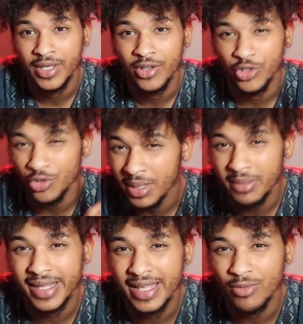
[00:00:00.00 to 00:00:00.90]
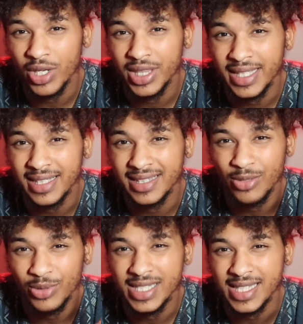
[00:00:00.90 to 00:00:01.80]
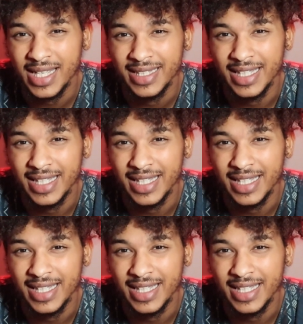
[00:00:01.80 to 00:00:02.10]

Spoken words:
You remember that one thing that we said that